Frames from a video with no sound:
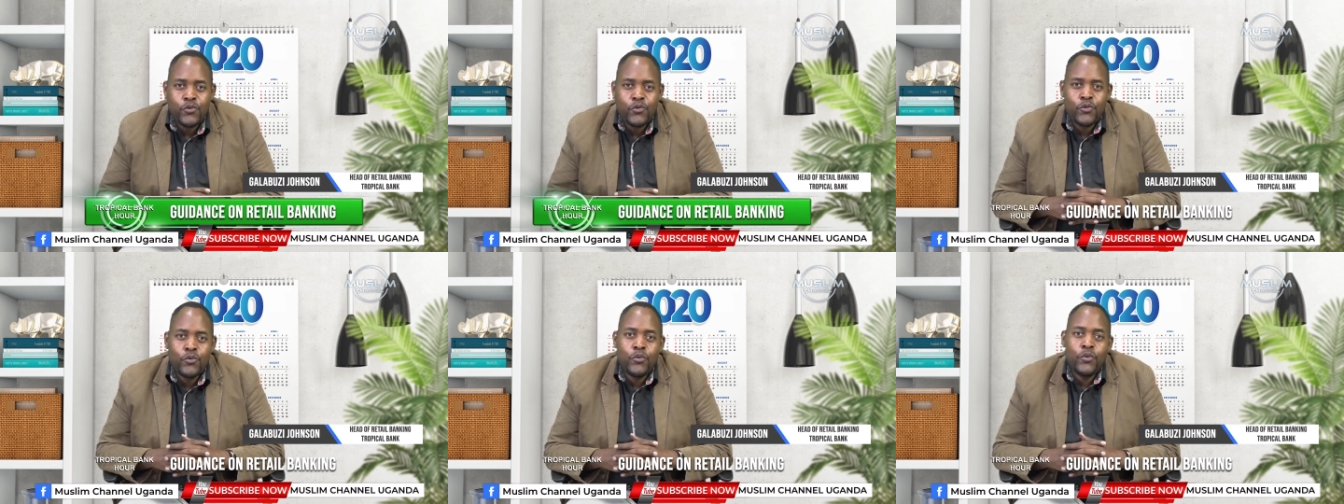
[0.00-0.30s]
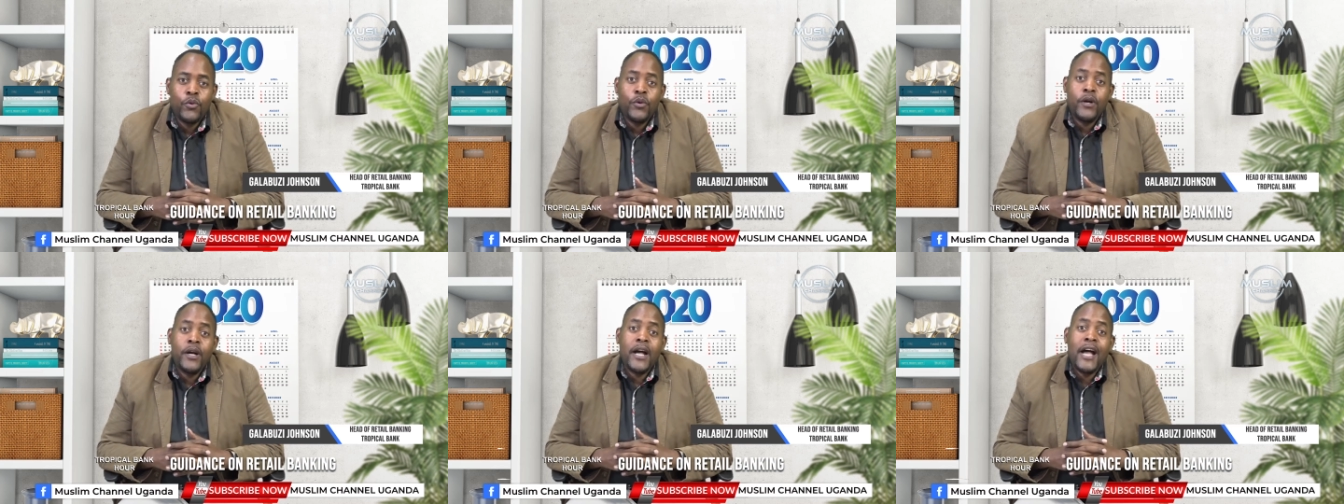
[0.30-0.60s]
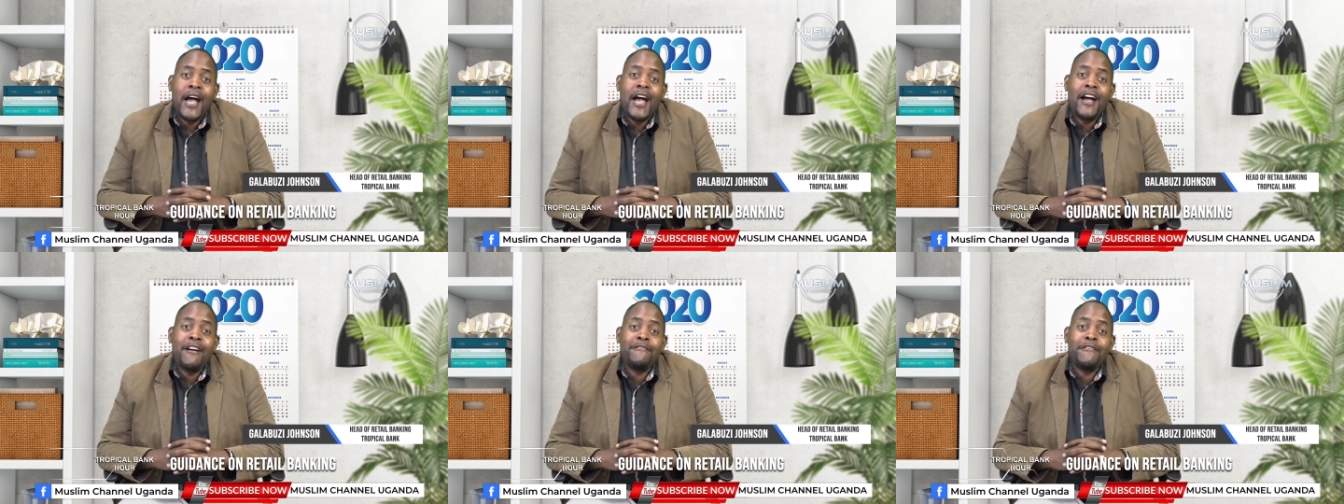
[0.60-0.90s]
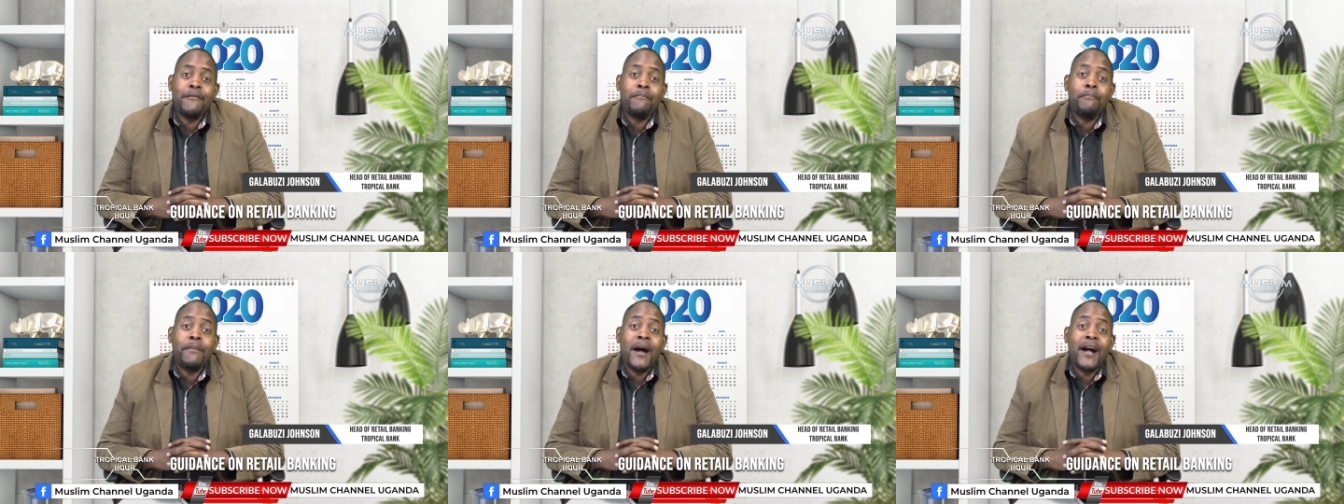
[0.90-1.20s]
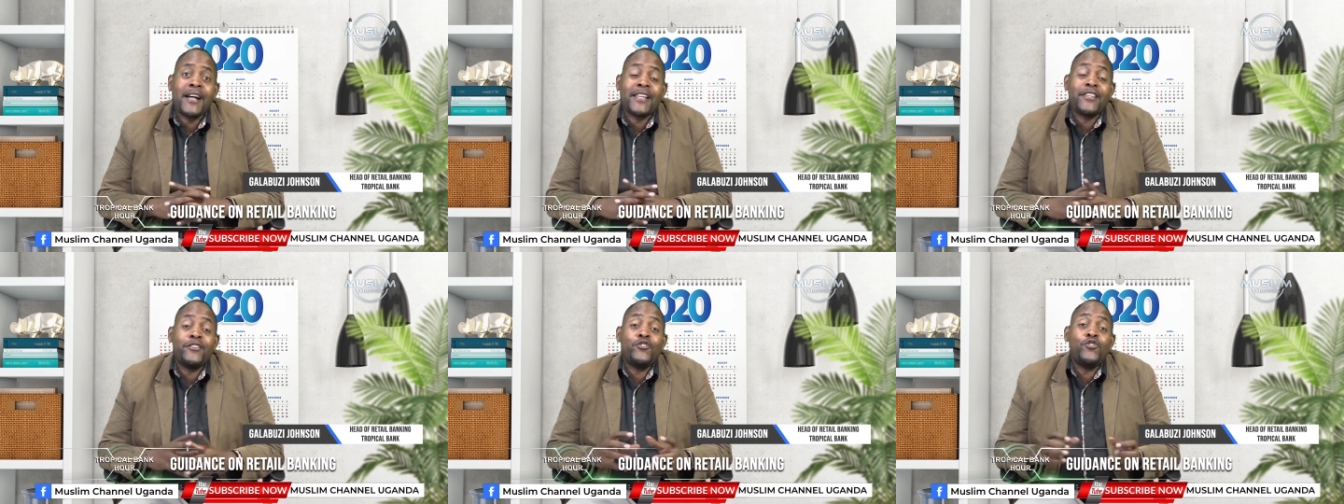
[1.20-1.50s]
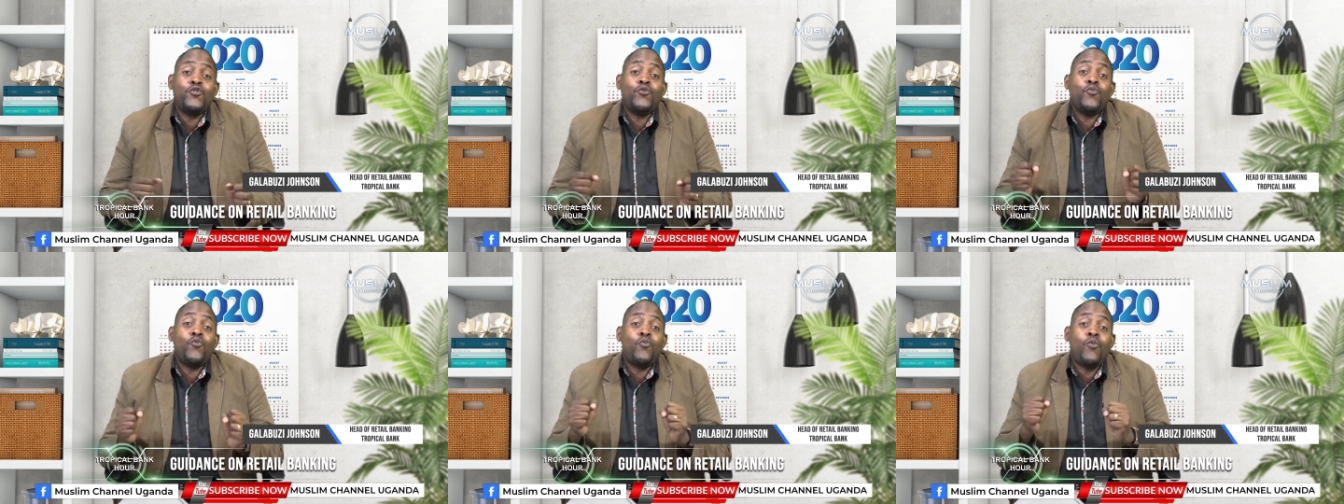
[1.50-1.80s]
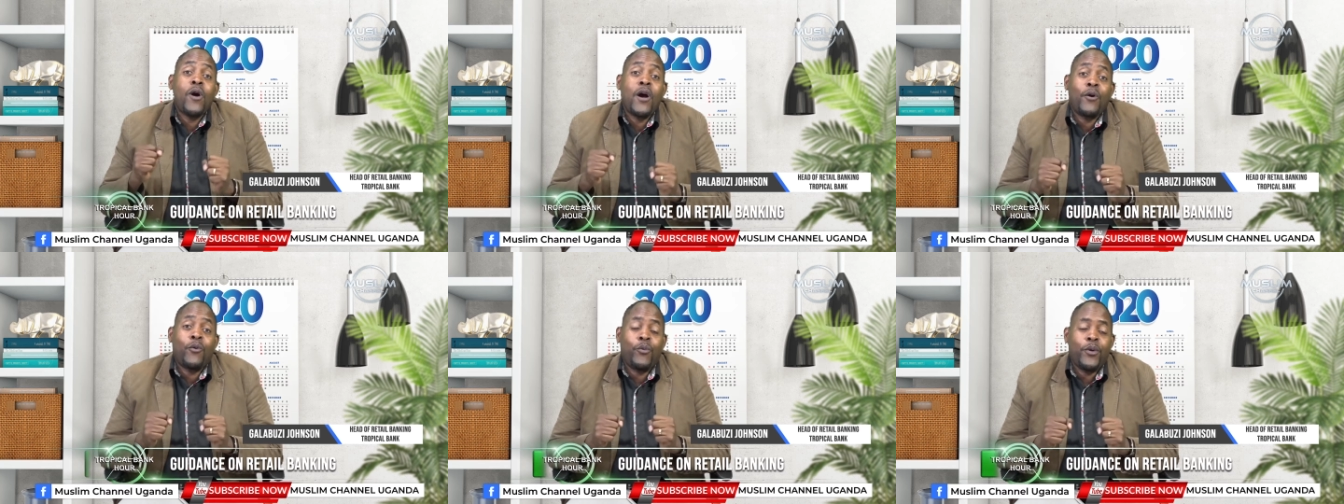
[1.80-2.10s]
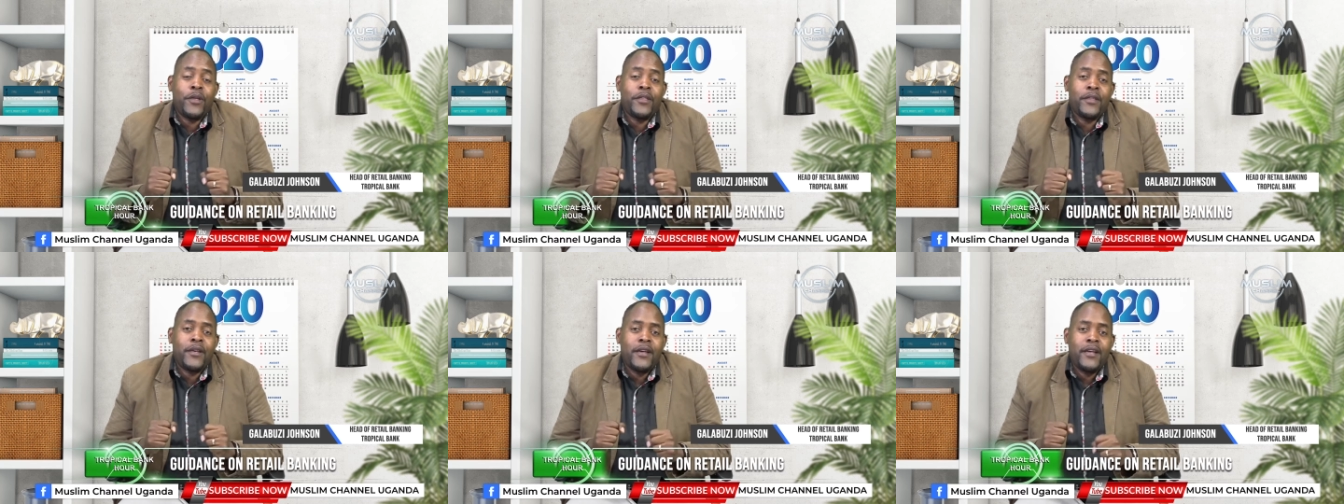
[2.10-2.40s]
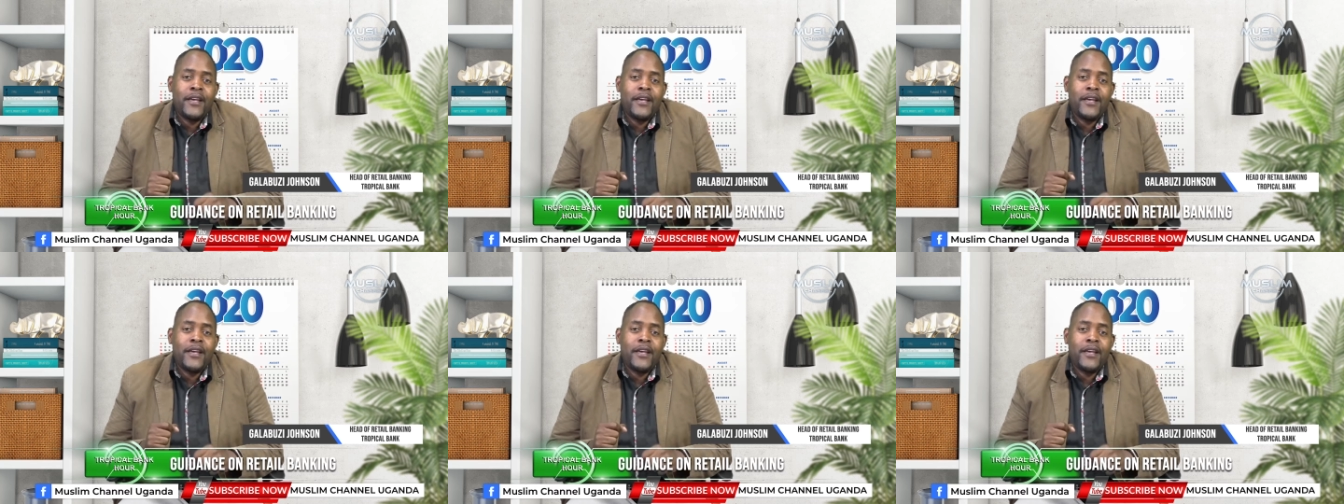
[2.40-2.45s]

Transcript: to have a bank that you work with,